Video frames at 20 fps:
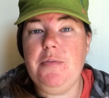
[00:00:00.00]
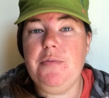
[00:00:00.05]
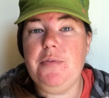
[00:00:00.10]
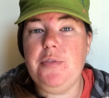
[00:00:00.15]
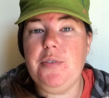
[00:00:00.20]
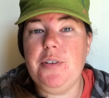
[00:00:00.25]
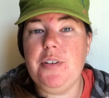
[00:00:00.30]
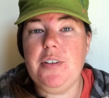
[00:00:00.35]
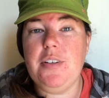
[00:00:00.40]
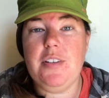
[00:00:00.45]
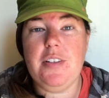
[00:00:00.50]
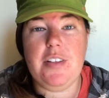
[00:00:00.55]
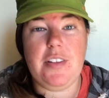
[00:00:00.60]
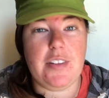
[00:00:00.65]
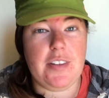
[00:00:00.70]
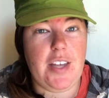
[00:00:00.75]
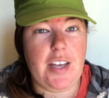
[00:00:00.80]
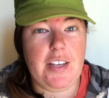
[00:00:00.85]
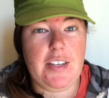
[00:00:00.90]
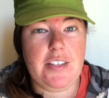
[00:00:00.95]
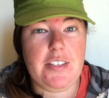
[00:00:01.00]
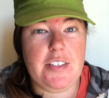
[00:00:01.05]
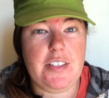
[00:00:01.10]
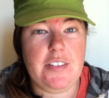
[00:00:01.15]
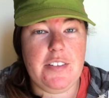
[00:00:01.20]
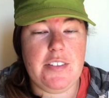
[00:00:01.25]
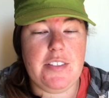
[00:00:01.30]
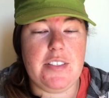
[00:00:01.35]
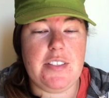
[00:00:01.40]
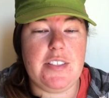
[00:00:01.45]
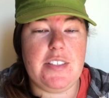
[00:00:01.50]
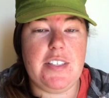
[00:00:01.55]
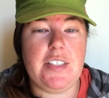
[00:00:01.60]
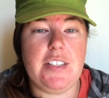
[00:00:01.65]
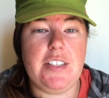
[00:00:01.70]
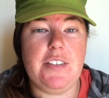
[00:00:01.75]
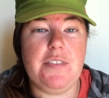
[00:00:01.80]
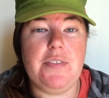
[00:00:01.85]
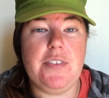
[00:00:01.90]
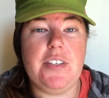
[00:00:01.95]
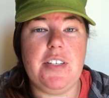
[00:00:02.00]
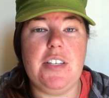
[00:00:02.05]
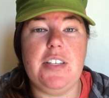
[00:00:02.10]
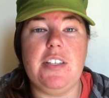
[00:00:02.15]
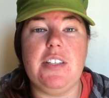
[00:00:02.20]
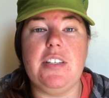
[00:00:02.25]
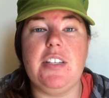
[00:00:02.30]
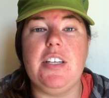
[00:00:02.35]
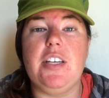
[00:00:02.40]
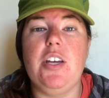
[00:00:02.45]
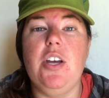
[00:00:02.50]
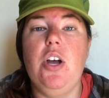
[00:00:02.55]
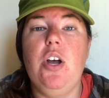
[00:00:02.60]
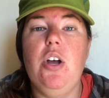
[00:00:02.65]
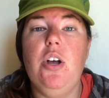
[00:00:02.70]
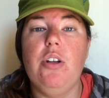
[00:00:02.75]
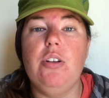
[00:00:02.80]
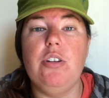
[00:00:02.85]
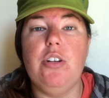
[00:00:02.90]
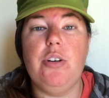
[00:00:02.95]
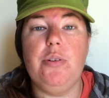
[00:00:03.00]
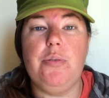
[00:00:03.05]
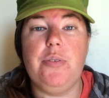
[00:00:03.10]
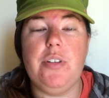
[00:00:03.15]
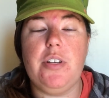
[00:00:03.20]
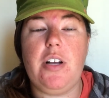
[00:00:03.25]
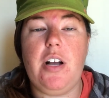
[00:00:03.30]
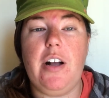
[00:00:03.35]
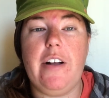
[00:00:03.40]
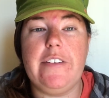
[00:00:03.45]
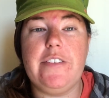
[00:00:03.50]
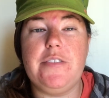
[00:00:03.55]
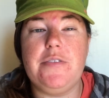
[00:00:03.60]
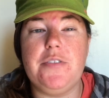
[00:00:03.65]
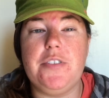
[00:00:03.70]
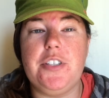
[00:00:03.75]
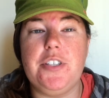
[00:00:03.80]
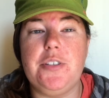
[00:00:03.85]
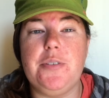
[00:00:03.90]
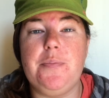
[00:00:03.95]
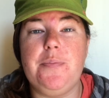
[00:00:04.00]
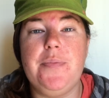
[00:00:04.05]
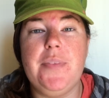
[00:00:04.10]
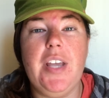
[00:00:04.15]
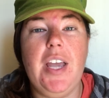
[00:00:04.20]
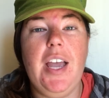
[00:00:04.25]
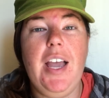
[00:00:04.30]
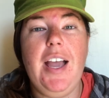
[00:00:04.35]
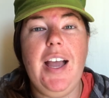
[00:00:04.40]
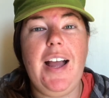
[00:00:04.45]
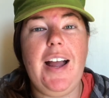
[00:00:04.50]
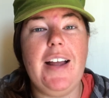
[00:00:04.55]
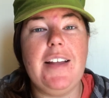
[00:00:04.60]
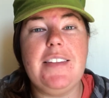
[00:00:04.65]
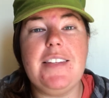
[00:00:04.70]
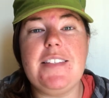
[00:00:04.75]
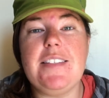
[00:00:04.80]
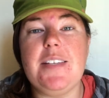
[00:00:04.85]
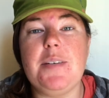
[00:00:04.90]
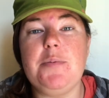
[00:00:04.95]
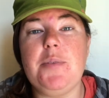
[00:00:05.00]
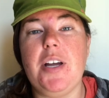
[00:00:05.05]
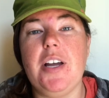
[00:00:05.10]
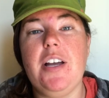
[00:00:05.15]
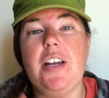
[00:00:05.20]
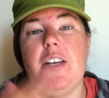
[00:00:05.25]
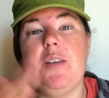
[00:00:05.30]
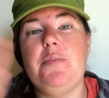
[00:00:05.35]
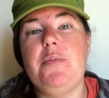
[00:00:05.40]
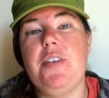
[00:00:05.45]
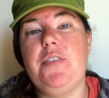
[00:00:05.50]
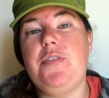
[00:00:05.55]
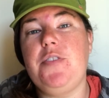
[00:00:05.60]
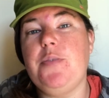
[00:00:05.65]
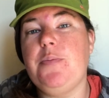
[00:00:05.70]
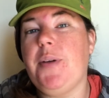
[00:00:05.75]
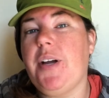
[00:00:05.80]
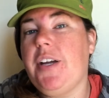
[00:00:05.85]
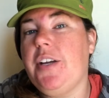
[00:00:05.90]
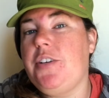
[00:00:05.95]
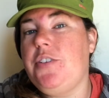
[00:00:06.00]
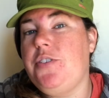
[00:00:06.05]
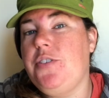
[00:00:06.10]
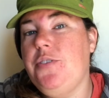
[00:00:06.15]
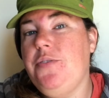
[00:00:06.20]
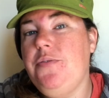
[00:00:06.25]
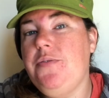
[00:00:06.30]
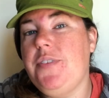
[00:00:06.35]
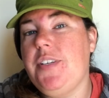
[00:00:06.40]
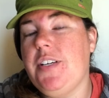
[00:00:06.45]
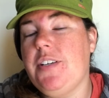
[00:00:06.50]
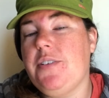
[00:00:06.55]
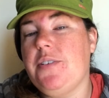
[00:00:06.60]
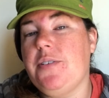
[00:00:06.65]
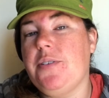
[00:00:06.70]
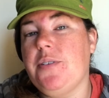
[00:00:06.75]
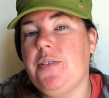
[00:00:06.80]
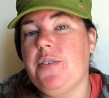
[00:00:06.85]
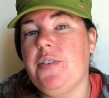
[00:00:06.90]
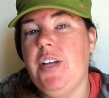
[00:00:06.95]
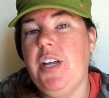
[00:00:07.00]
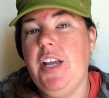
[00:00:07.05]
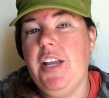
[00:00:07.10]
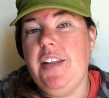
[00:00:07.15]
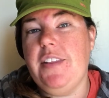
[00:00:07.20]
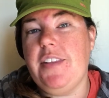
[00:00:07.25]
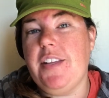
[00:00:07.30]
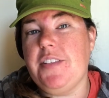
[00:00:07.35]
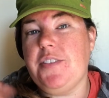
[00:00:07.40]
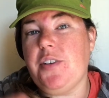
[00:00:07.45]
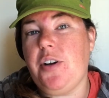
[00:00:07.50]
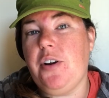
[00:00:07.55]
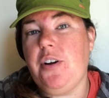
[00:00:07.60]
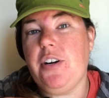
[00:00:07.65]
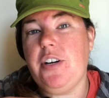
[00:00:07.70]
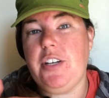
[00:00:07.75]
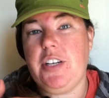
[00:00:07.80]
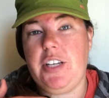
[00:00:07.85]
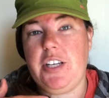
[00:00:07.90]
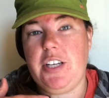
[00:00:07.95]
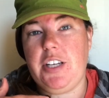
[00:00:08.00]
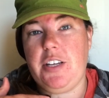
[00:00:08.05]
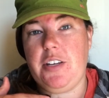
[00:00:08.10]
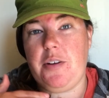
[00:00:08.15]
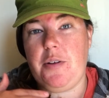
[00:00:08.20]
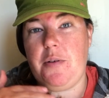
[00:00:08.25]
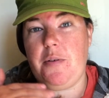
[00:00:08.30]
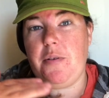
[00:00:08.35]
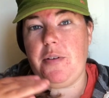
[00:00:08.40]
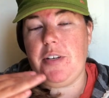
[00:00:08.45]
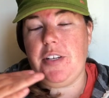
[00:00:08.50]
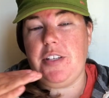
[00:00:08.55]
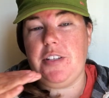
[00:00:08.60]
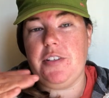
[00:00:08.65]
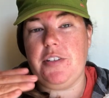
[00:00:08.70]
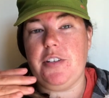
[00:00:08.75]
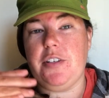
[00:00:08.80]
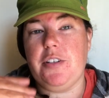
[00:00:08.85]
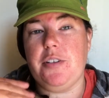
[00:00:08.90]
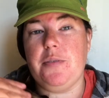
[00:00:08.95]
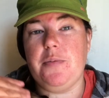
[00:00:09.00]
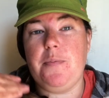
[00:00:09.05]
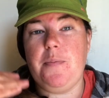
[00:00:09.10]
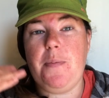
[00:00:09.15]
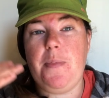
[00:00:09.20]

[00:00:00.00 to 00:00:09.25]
for, that can significantly lower the cost for you. At the same time, if you buy a new vehicle that's already either